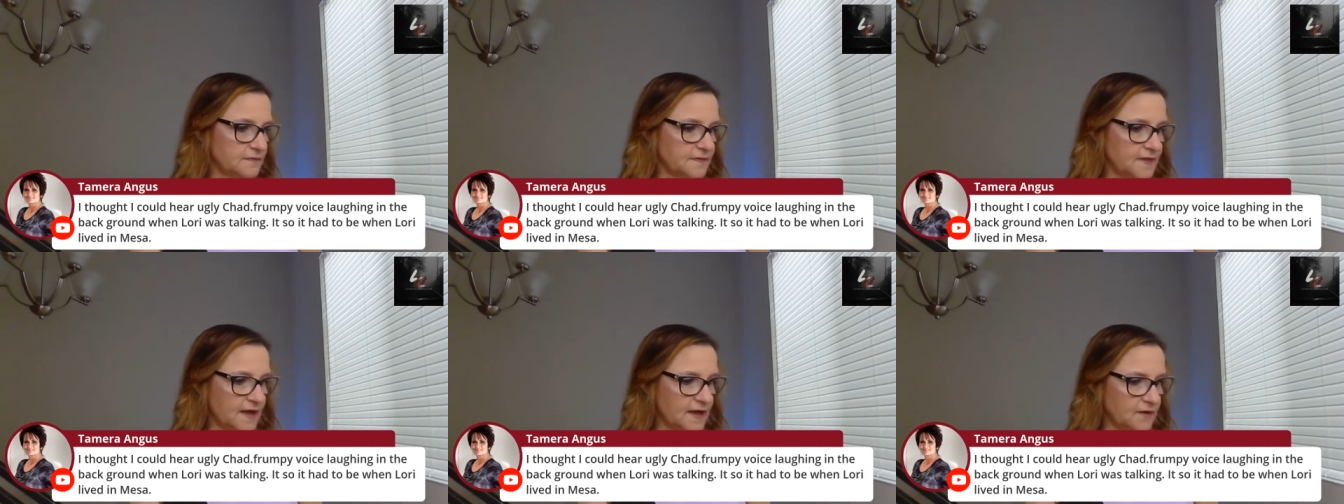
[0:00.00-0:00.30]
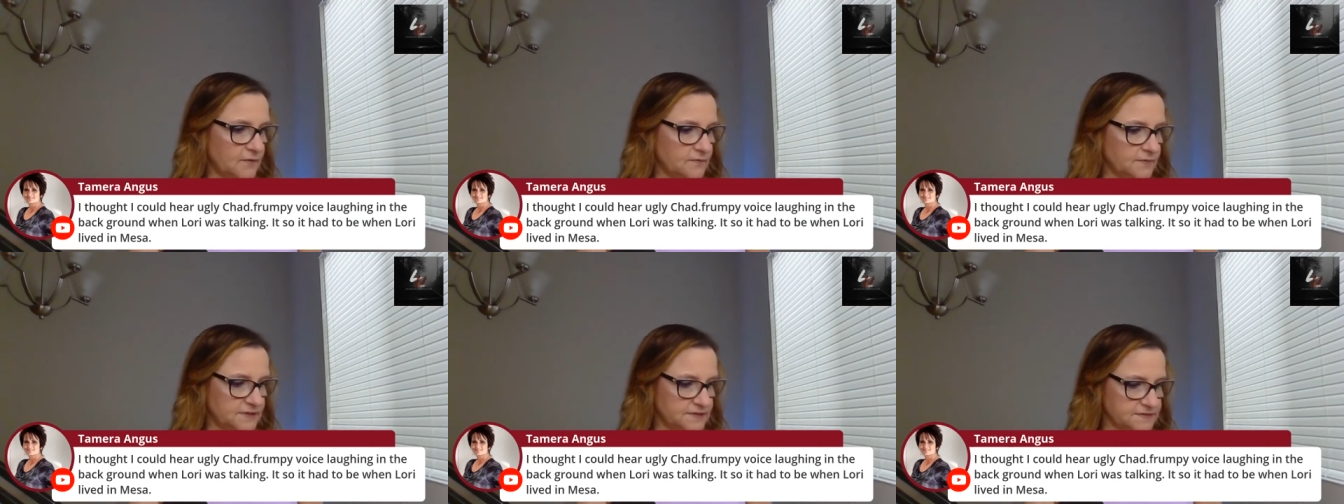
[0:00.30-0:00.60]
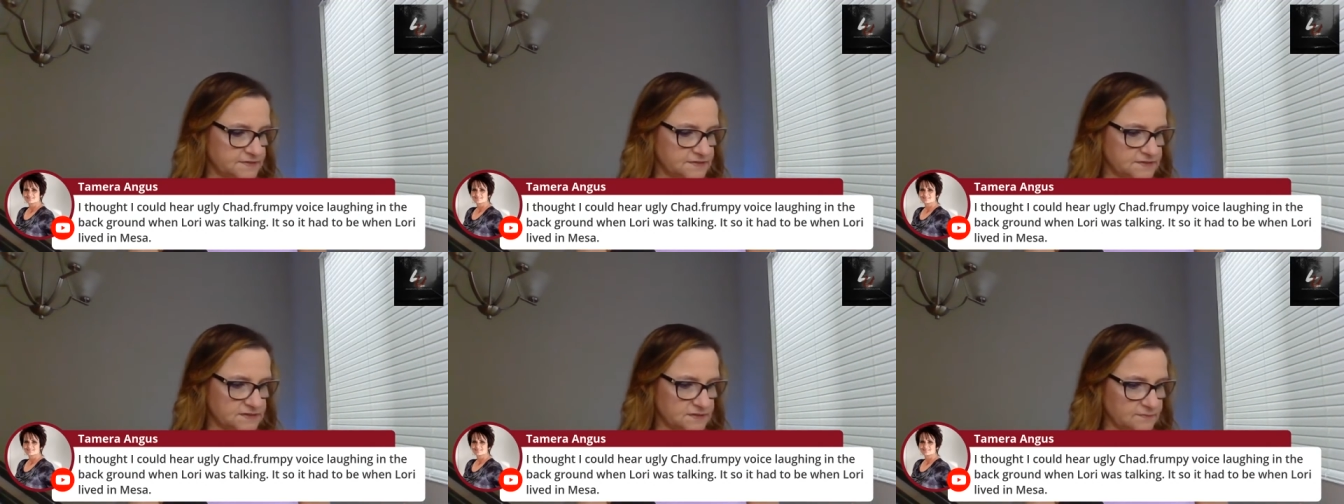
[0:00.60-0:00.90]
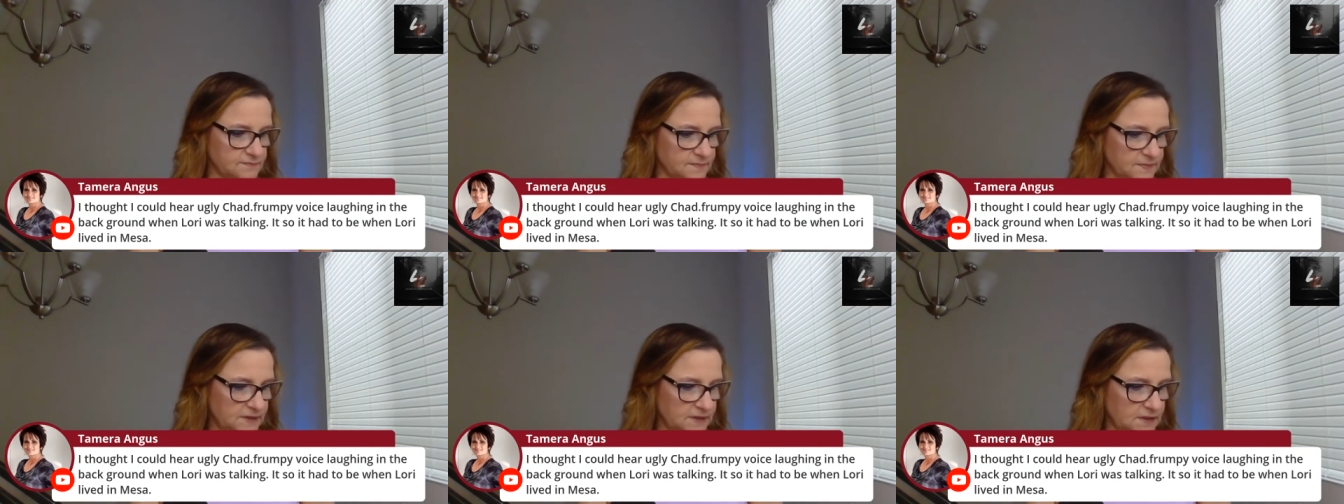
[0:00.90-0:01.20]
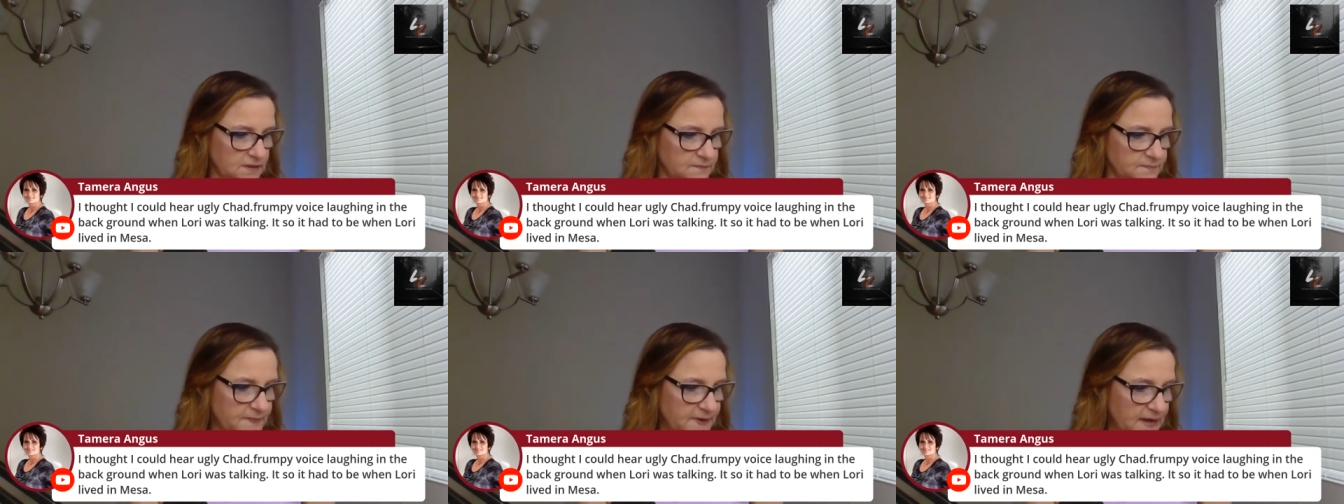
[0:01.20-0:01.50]
that was
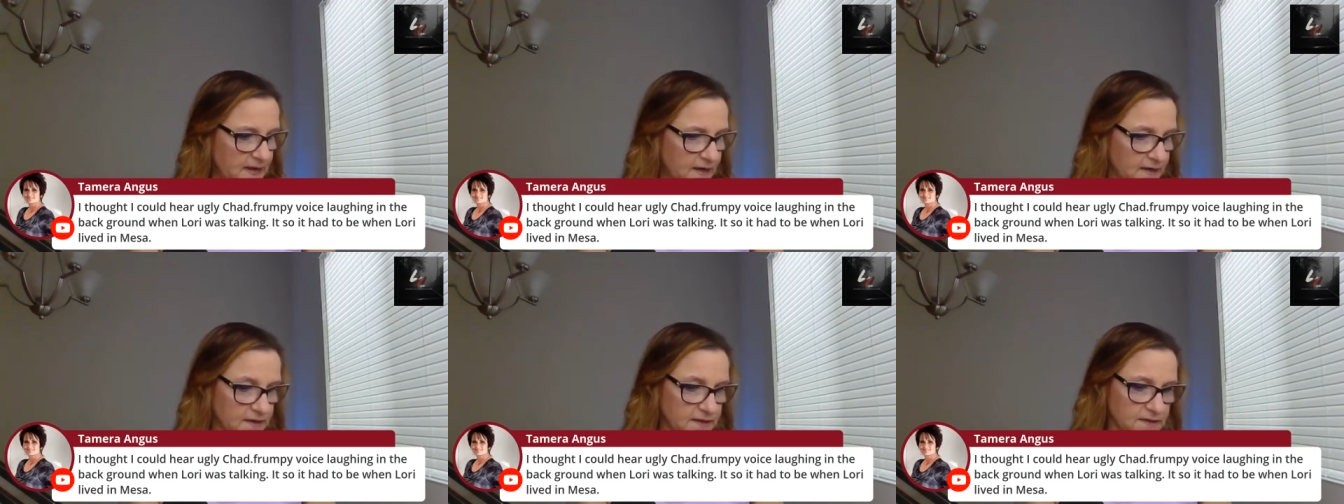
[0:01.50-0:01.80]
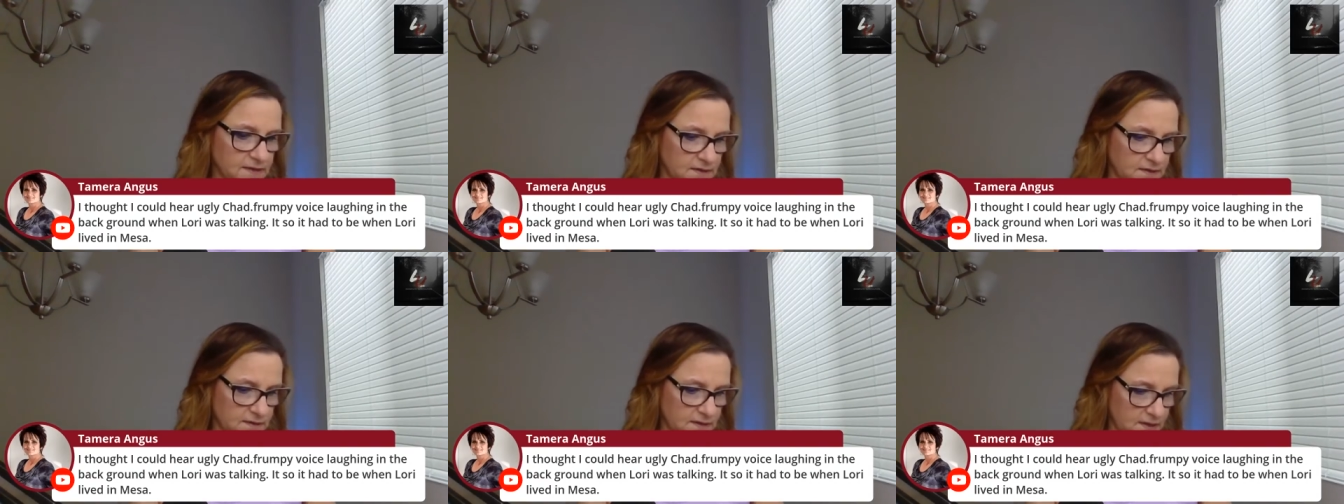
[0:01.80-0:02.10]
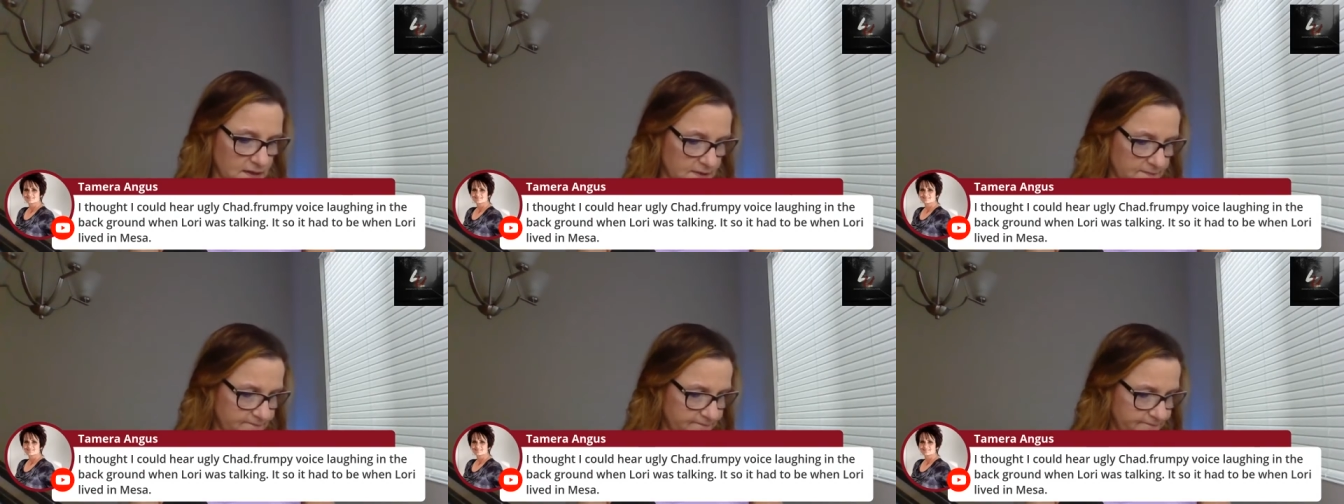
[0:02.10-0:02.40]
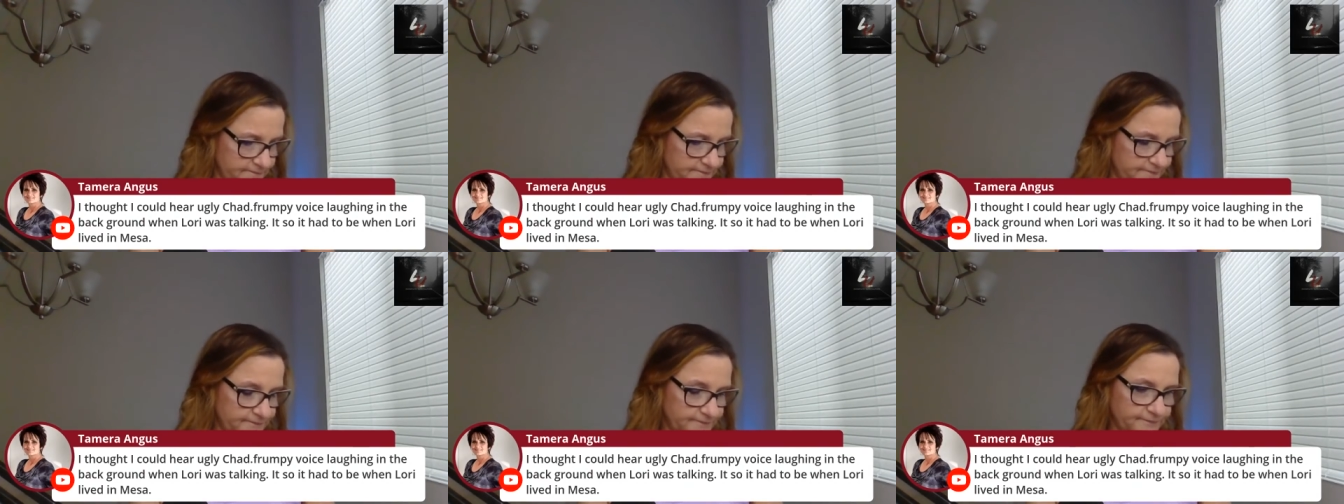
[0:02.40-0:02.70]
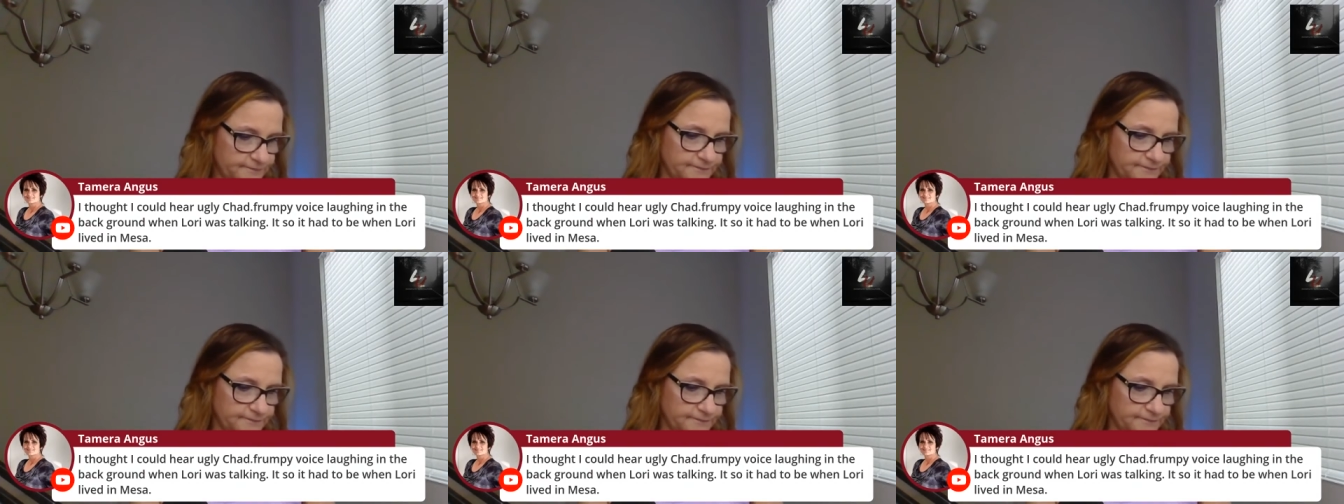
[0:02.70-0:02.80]
submitted back in,